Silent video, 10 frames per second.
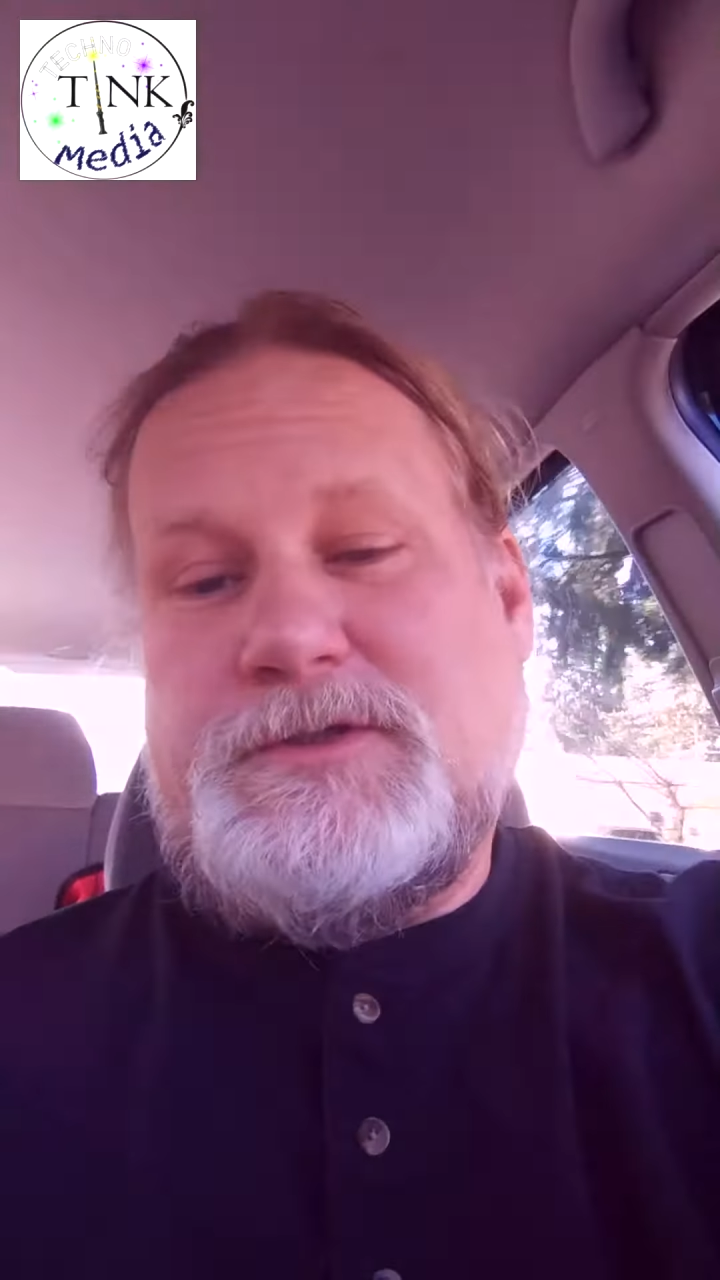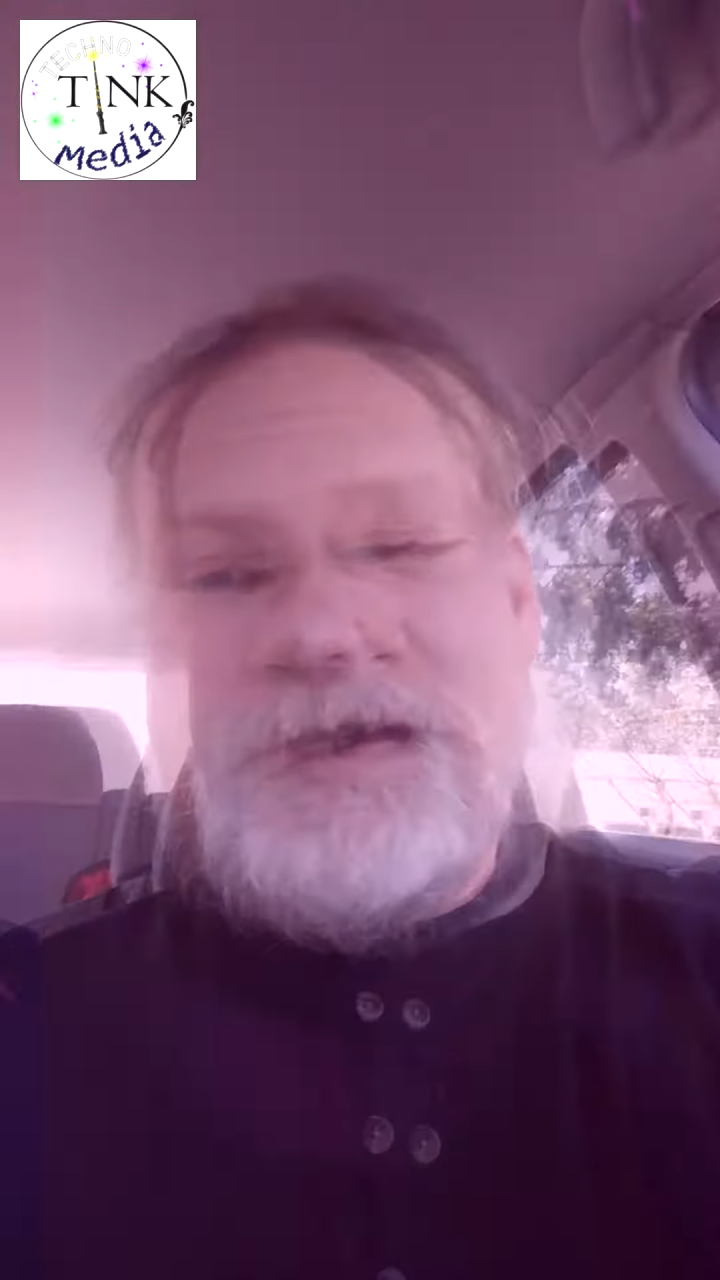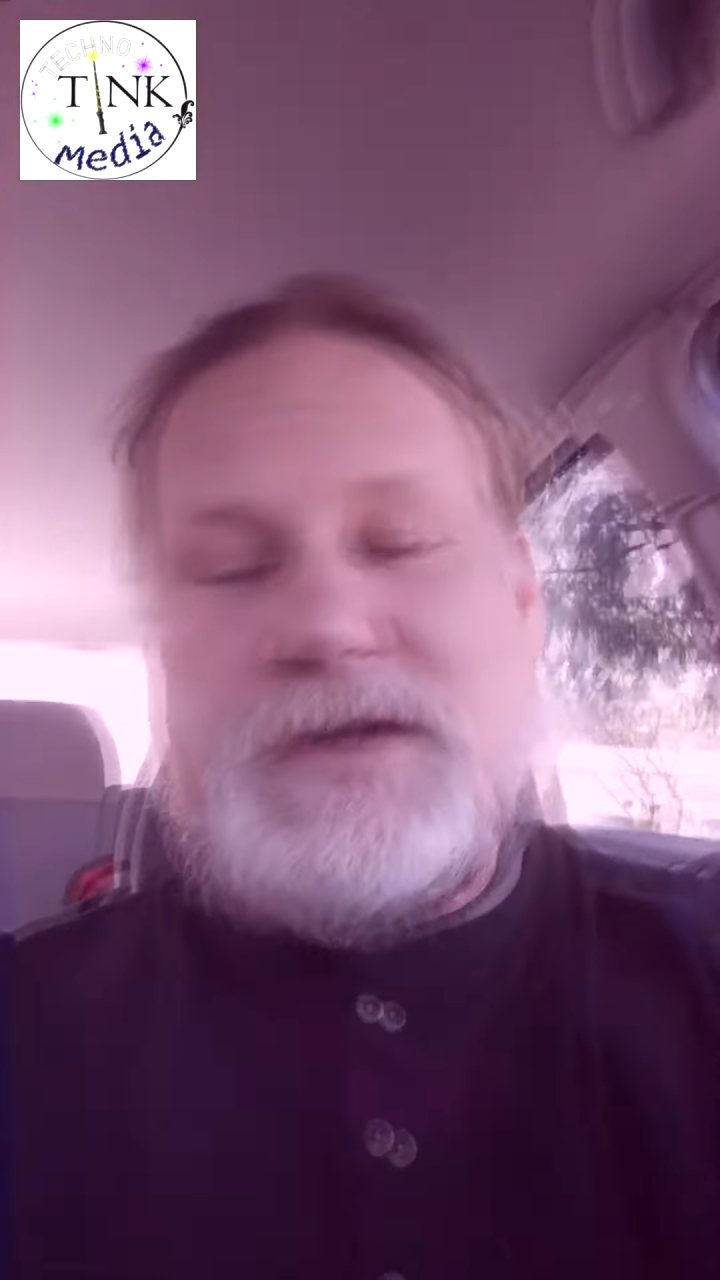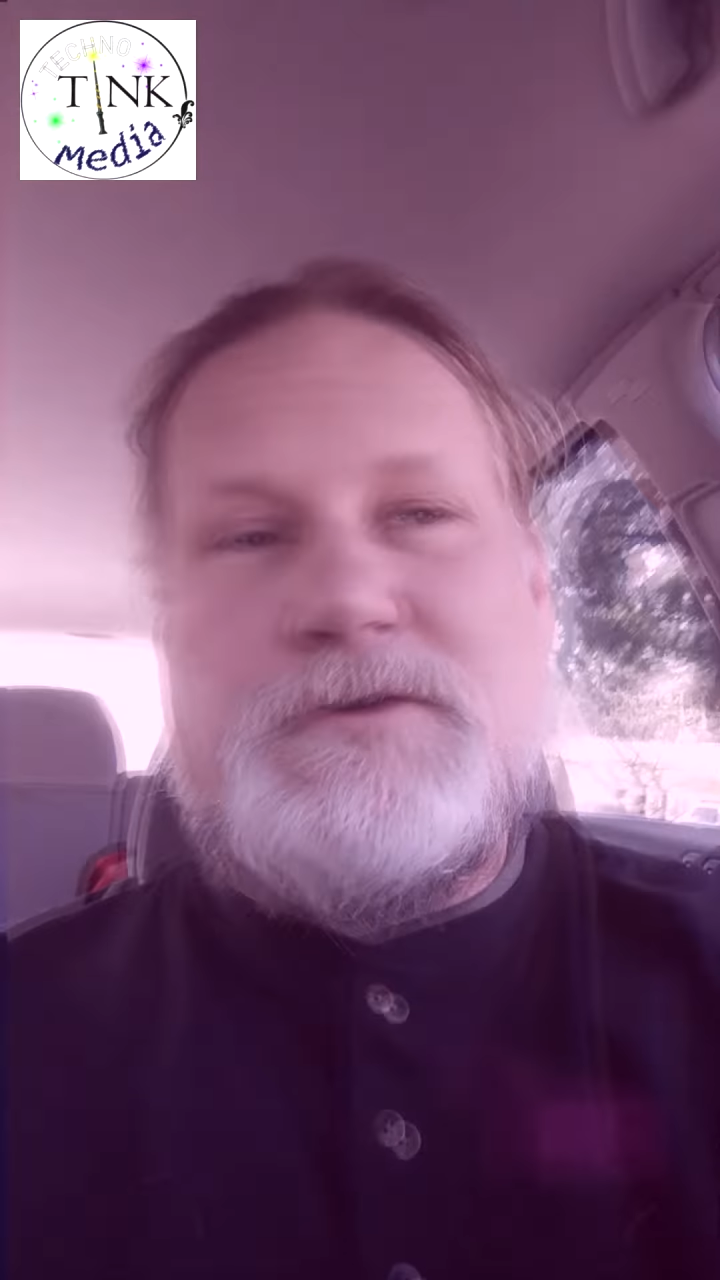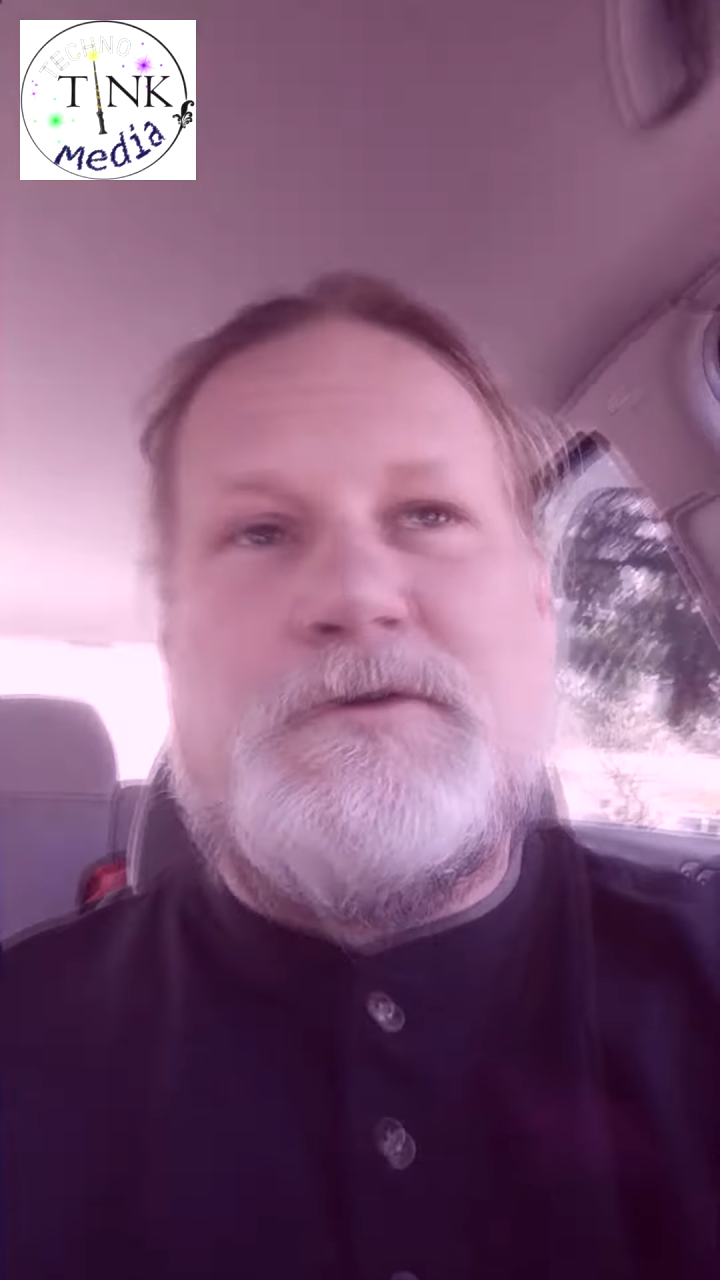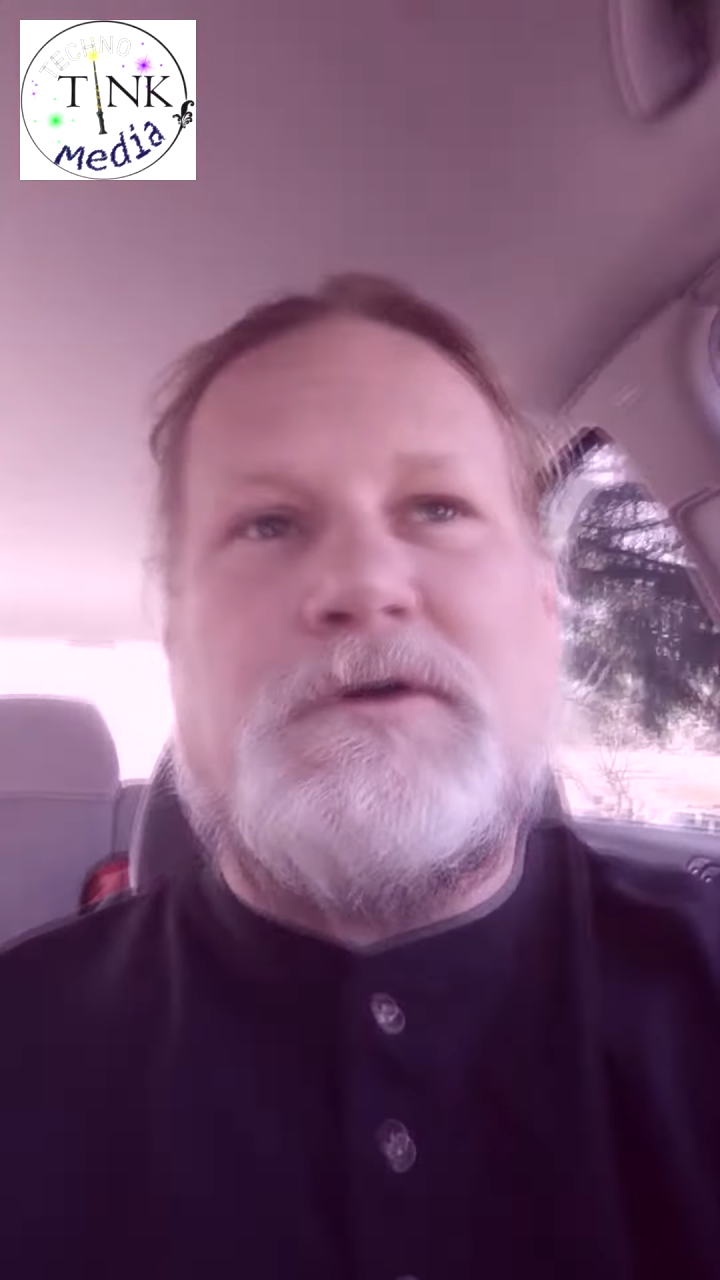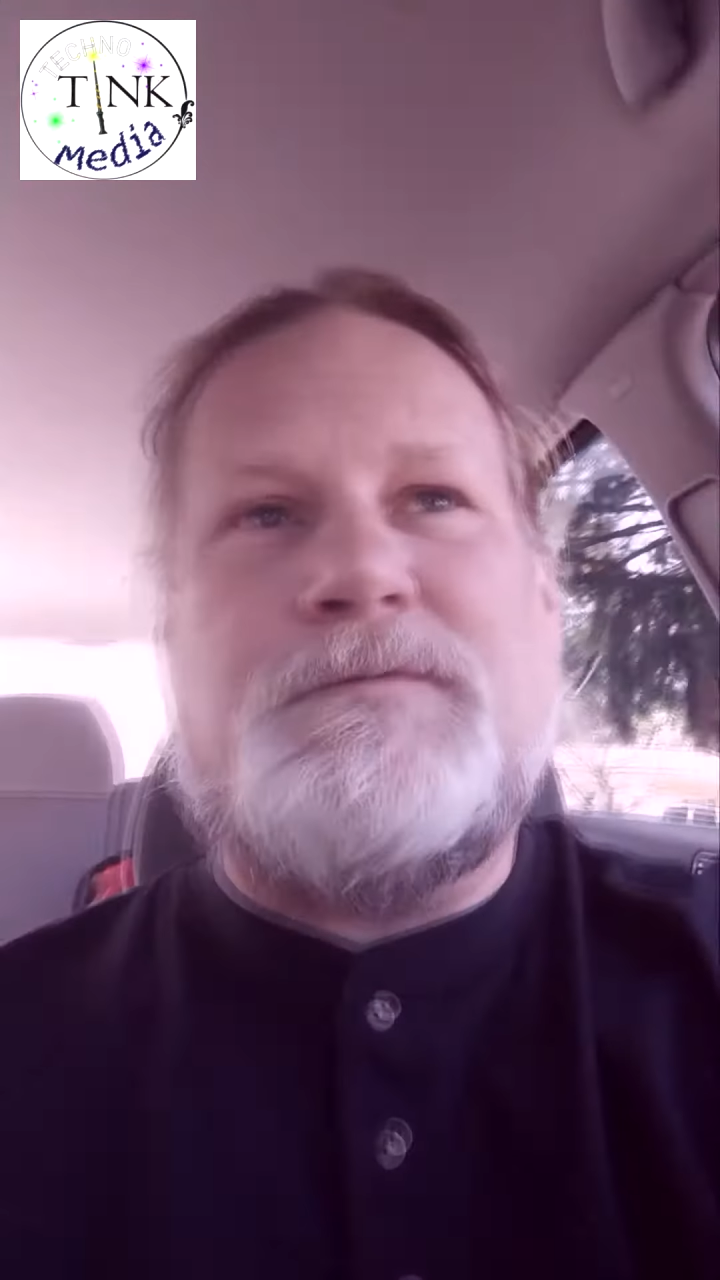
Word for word: not cool.